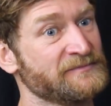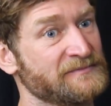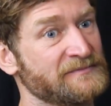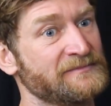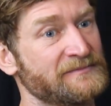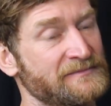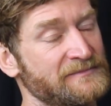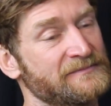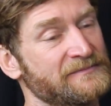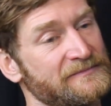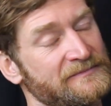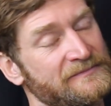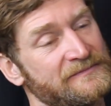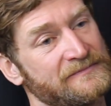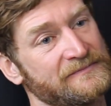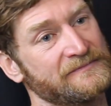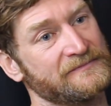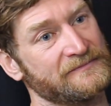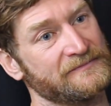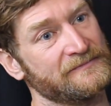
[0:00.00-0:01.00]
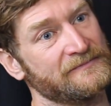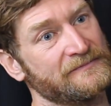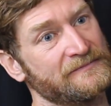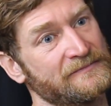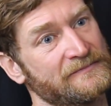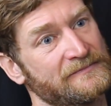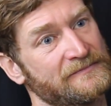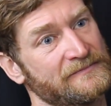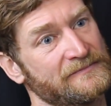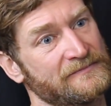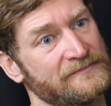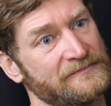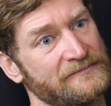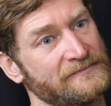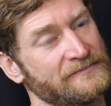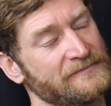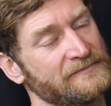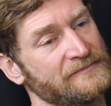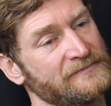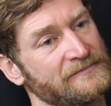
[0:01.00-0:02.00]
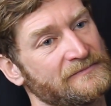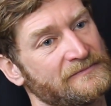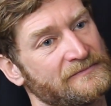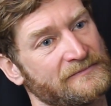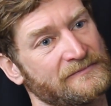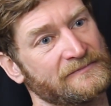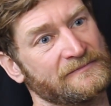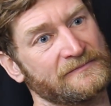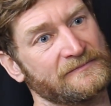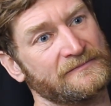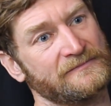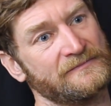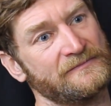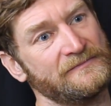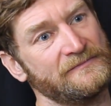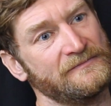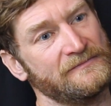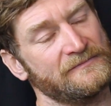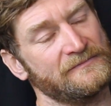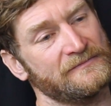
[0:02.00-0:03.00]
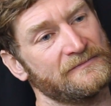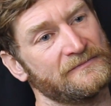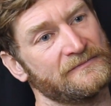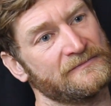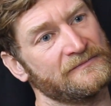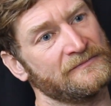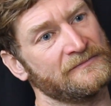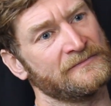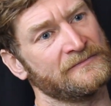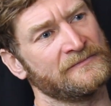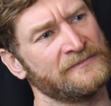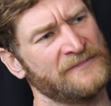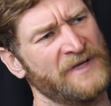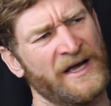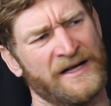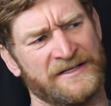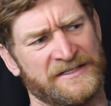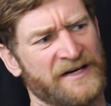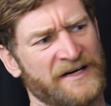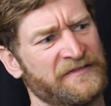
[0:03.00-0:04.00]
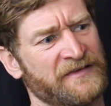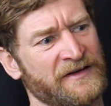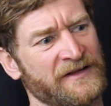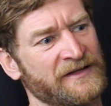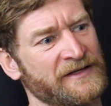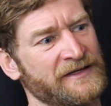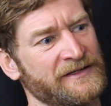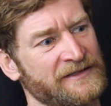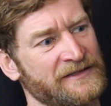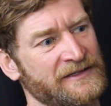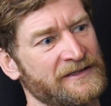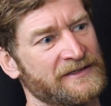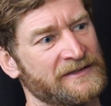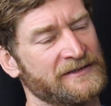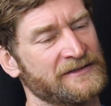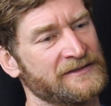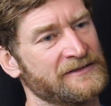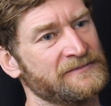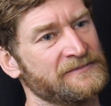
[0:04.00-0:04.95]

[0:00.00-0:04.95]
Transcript: Yeah. Have you seen that take like negative repercussions? Like, have you ever seen that like